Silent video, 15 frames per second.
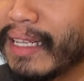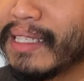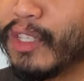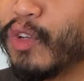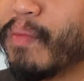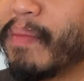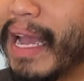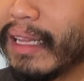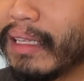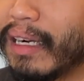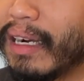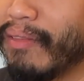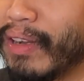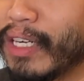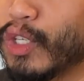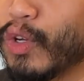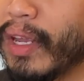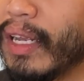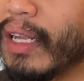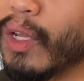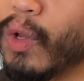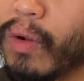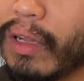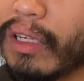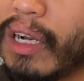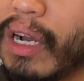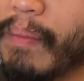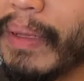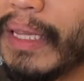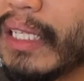do matter if you're joining a local
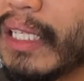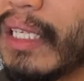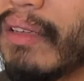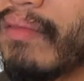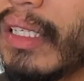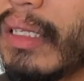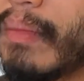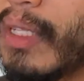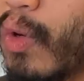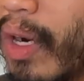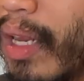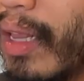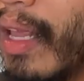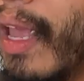competition of some sort